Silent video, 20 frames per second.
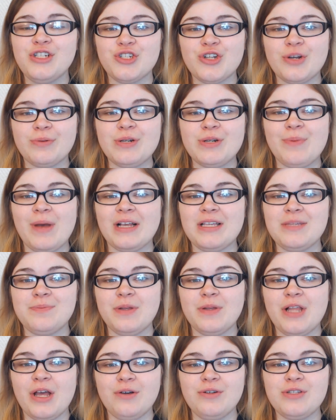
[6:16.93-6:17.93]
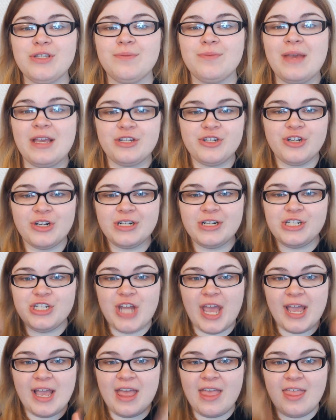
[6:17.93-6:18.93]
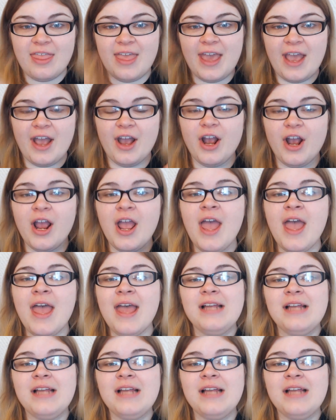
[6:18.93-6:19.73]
description box below, so make sure to check there.